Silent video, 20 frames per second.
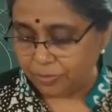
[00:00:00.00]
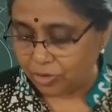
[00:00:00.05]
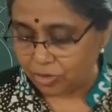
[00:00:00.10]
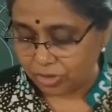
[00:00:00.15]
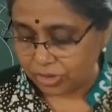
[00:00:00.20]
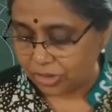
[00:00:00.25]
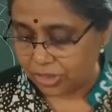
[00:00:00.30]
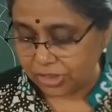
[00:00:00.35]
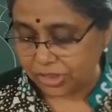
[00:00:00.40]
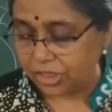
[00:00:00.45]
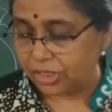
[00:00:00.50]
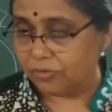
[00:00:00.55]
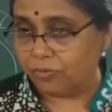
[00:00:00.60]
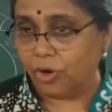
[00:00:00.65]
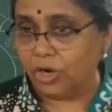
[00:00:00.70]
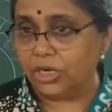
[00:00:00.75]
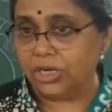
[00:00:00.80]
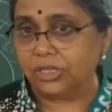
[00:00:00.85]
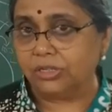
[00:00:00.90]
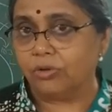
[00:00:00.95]
because this is
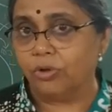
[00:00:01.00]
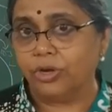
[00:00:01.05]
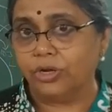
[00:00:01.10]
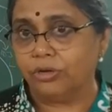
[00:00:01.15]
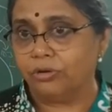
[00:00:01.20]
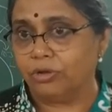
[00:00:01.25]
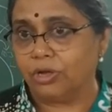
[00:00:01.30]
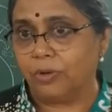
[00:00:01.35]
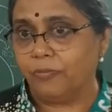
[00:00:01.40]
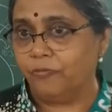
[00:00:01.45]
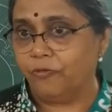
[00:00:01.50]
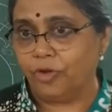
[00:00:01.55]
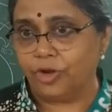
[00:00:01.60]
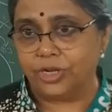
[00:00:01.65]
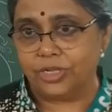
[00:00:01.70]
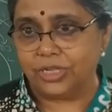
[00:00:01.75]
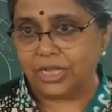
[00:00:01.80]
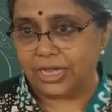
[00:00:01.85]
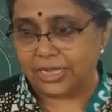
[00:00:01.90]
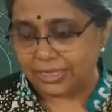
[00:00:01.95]
what is going to come for
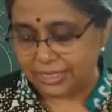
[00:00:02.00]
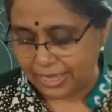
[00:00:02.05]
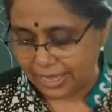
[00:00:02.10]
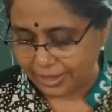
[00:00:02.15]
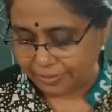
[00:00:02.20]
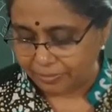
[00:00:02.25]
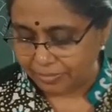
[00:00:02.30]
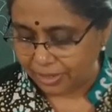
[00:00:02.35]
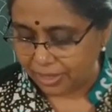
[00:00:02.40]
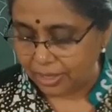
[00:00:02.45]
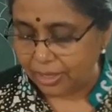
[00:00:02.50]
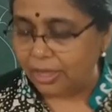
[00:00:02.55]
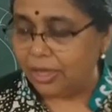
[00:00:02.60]
his exam,